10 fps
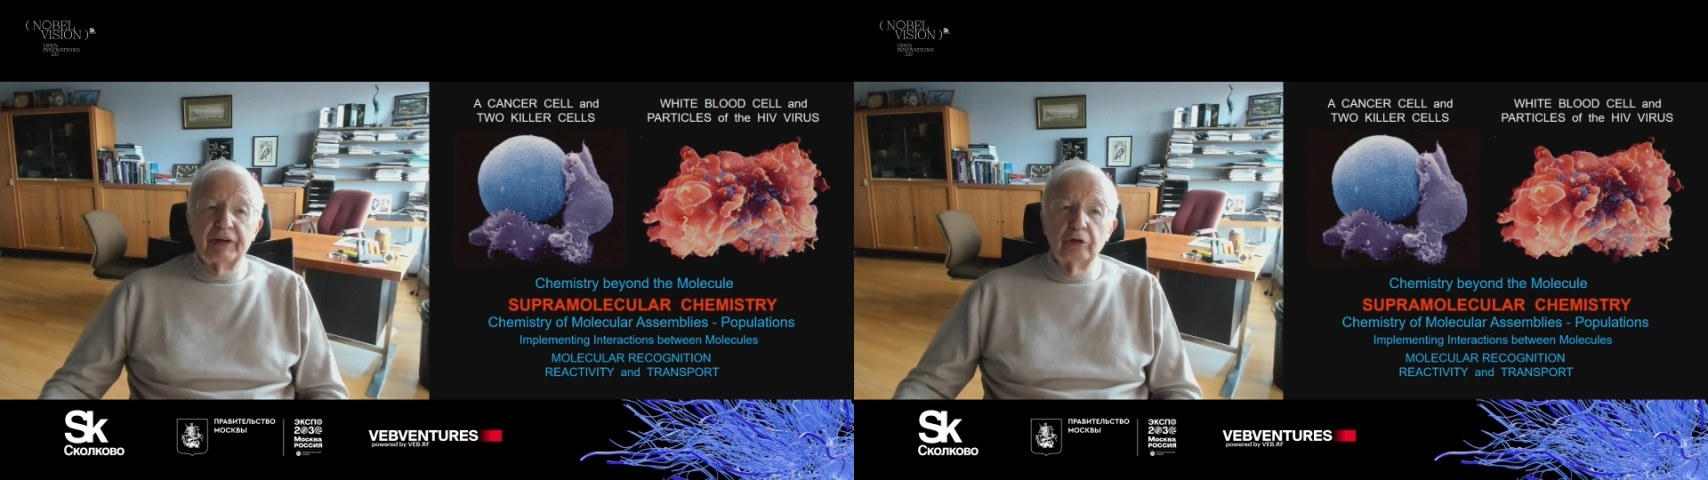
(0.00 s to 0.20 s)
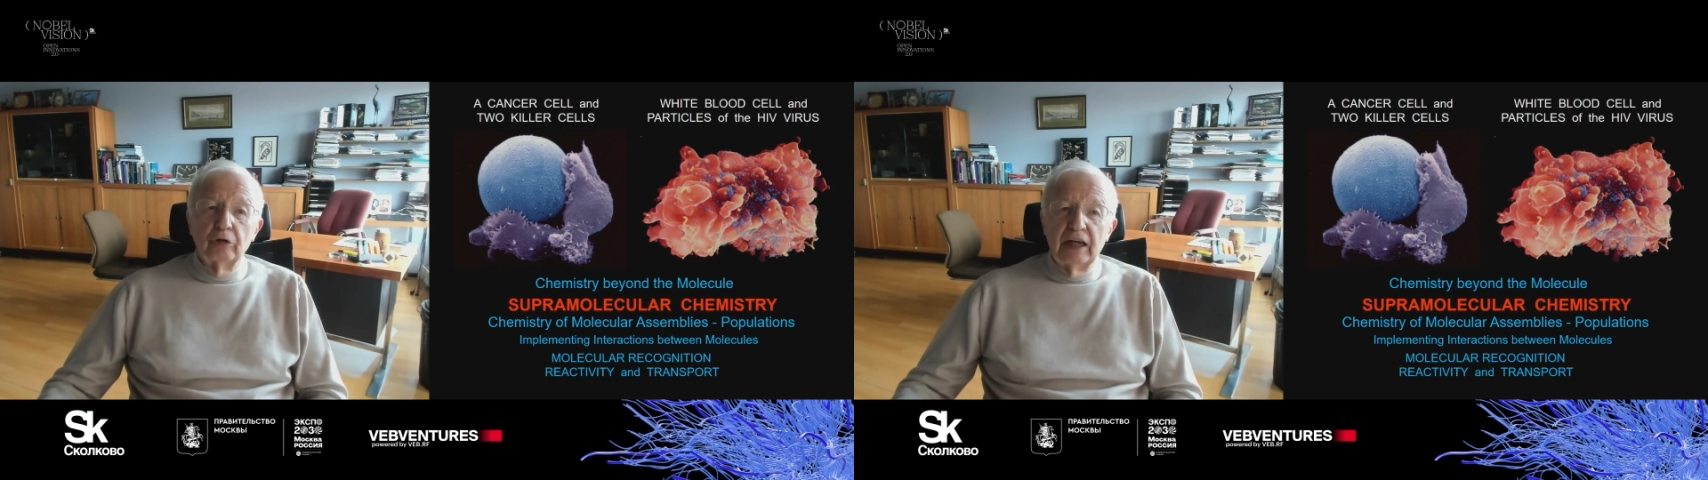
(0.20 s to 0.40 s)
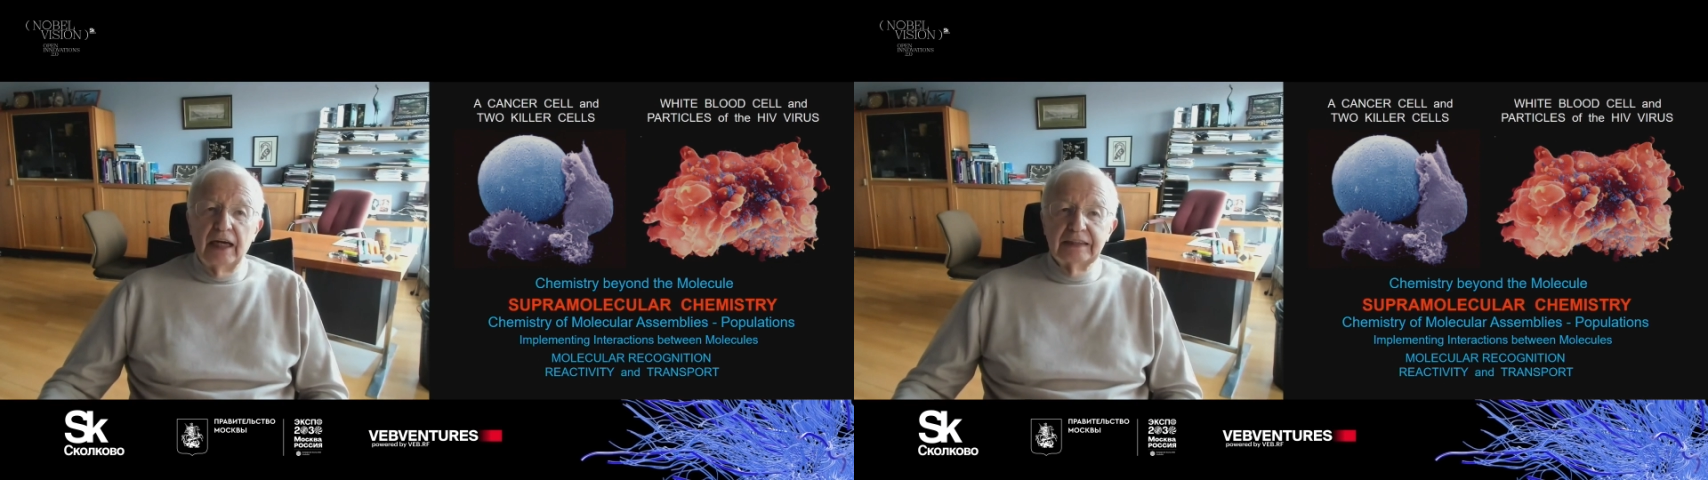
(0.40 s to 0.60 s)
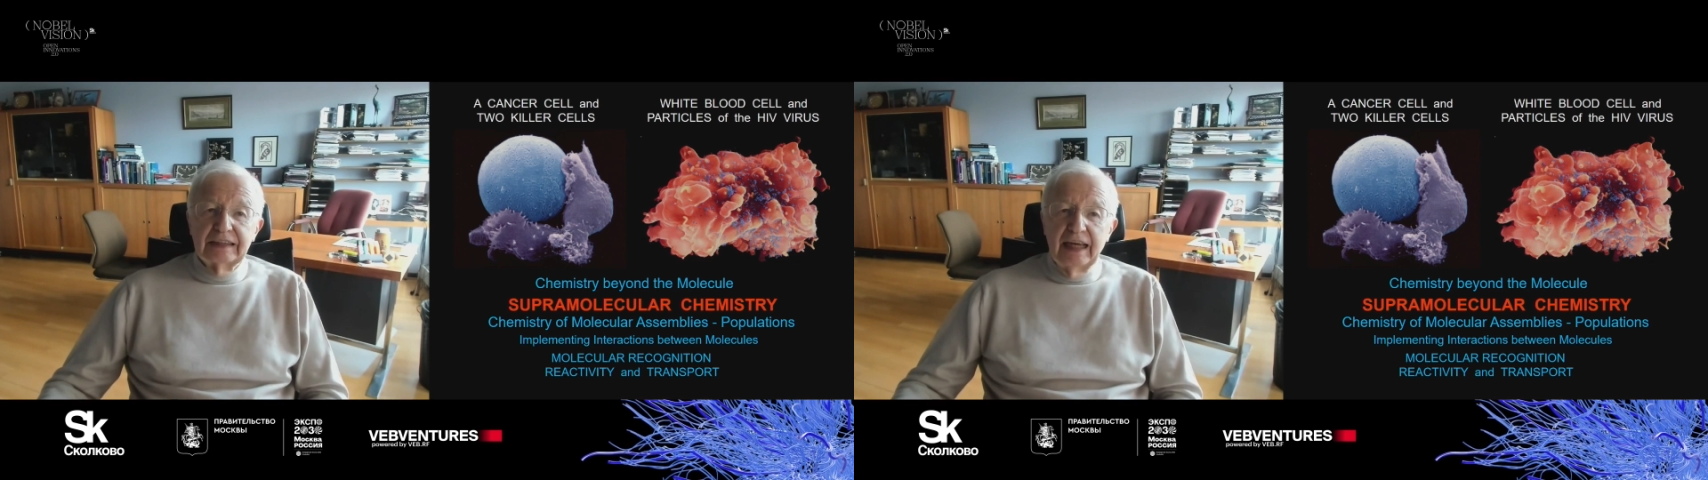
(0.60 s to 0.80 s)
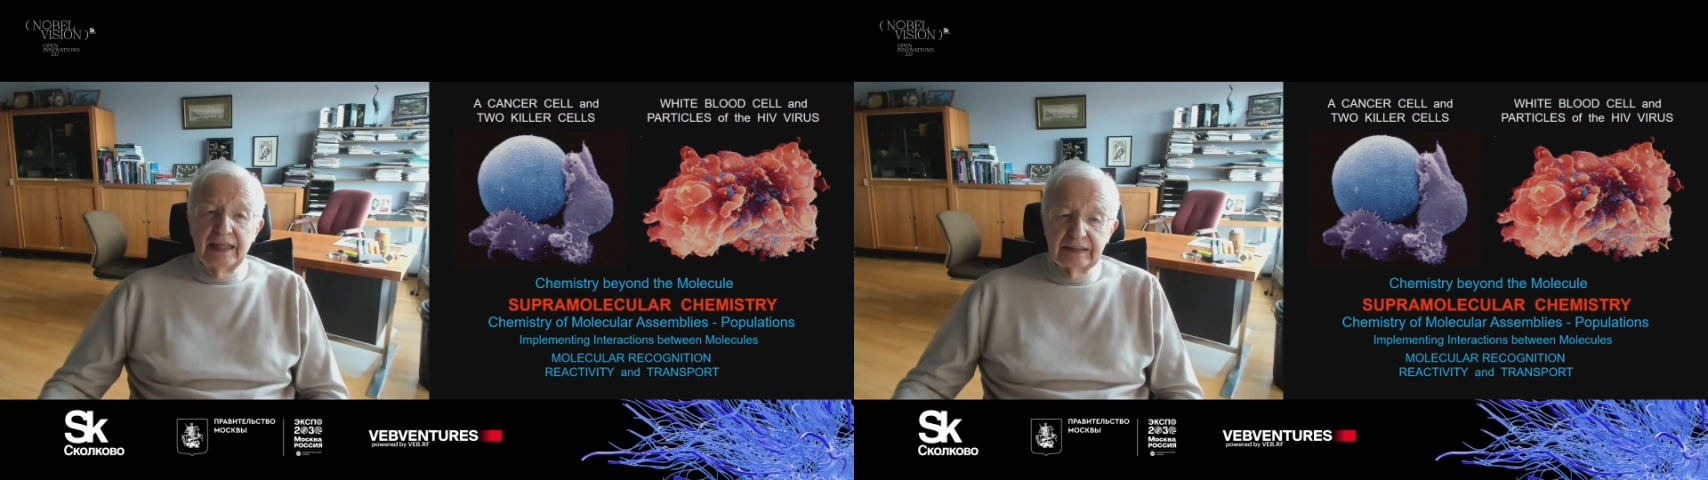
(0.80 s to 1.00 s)

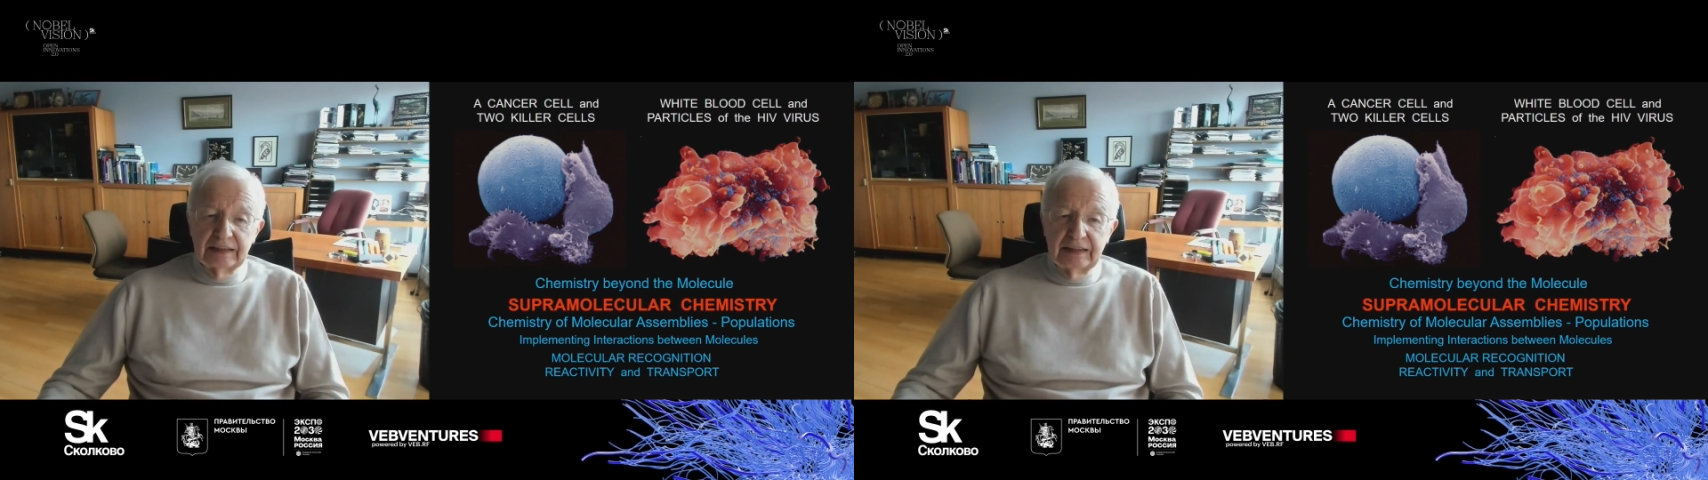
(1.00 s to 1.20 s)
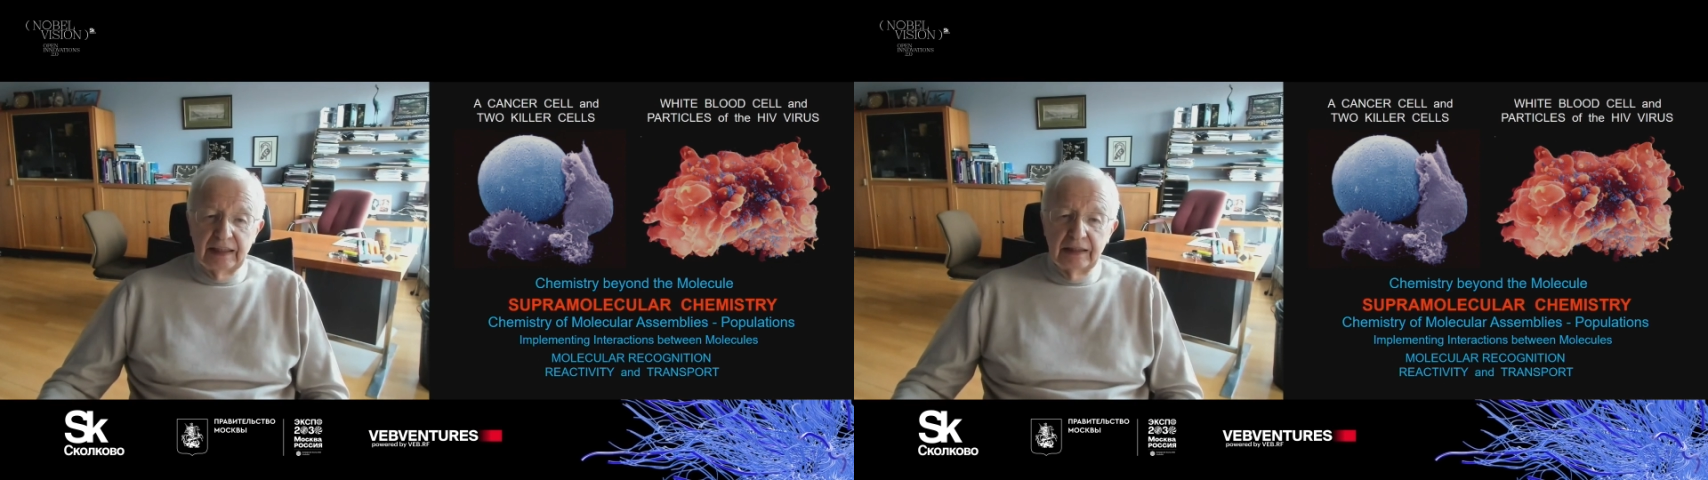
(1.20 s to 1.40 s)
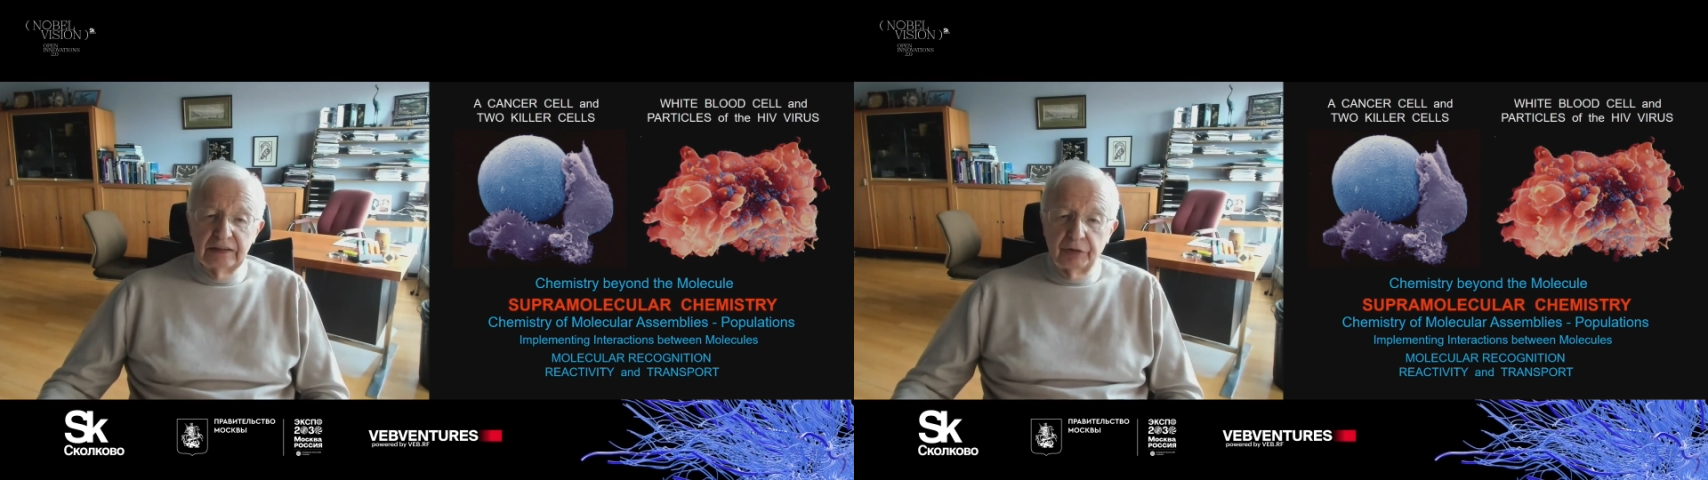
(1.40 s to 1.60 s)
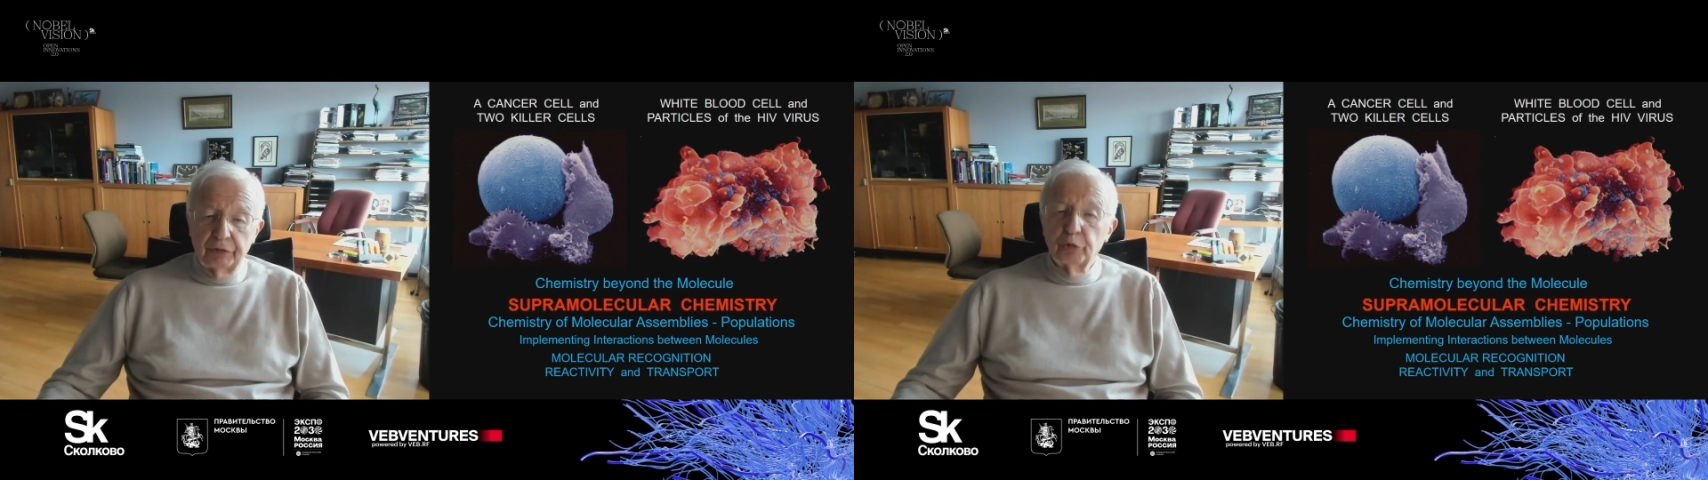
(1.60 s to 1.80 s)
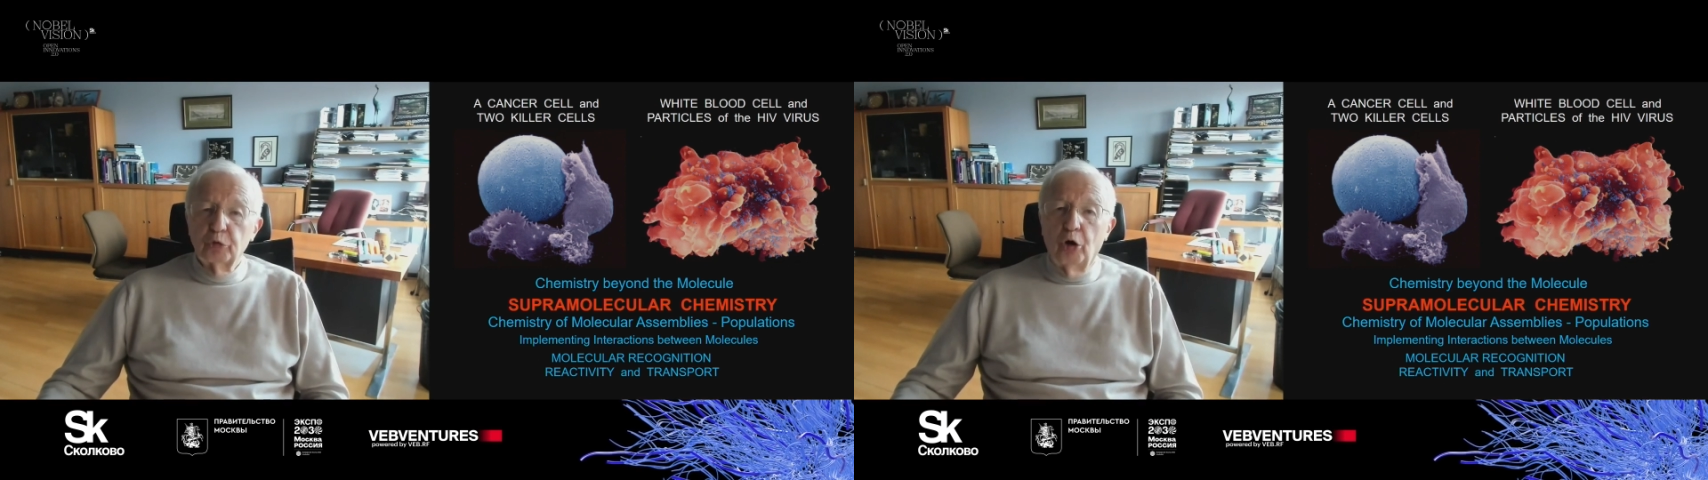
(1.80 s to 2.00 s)
recognize cancer cells
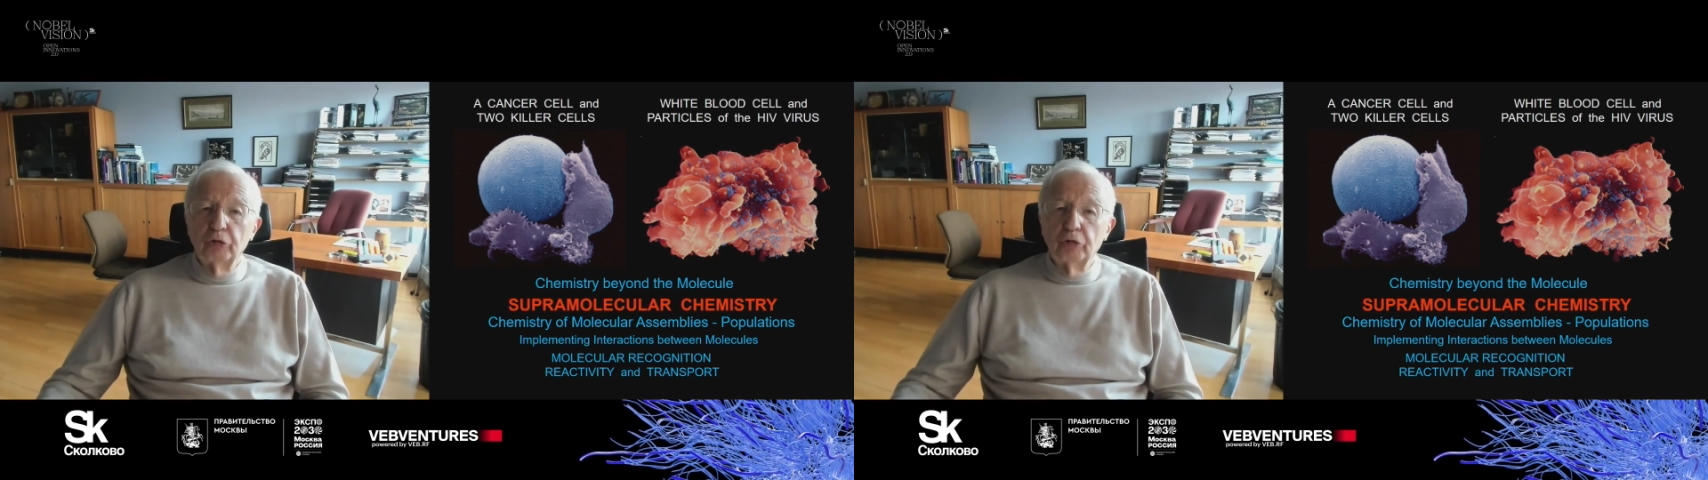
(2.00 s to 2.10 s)
through